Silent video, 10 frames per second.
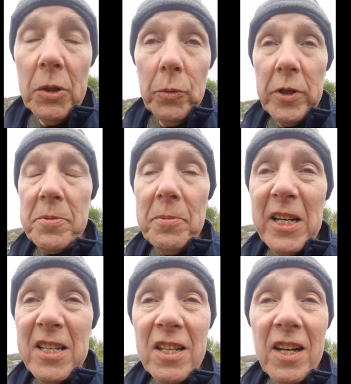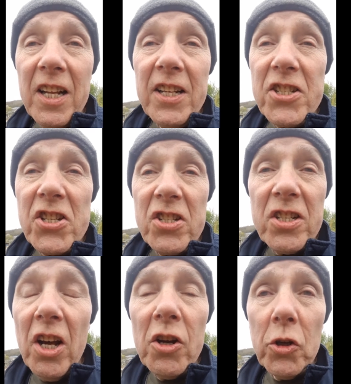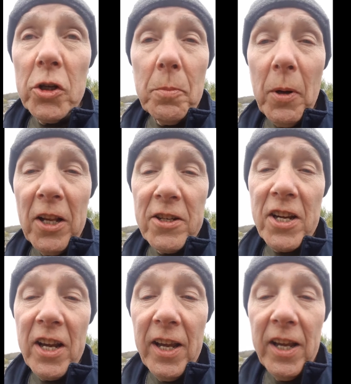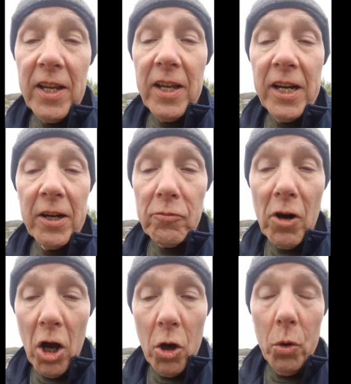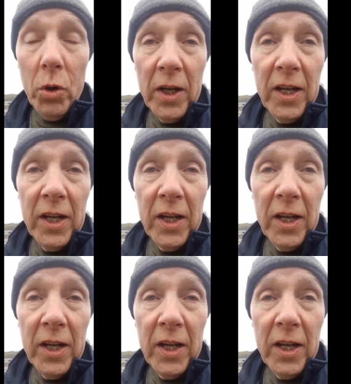which means that it's no good planting it in a row.